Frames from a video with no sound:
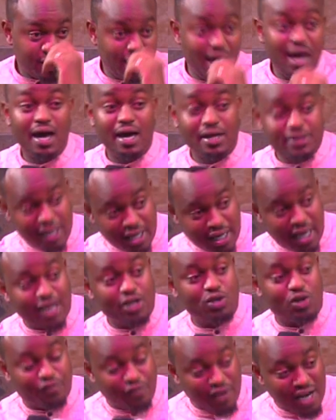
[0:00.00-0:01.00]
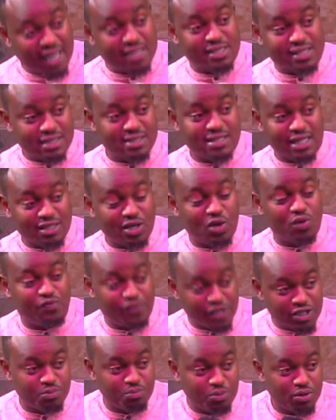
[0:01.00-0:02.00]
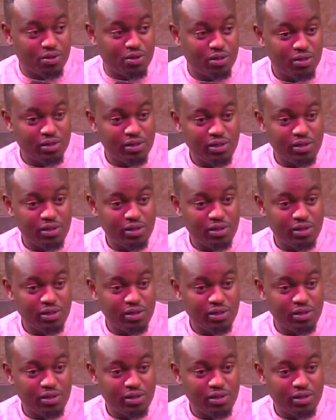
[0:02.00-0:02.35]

Hey, the kind of lectures that are on Facebook.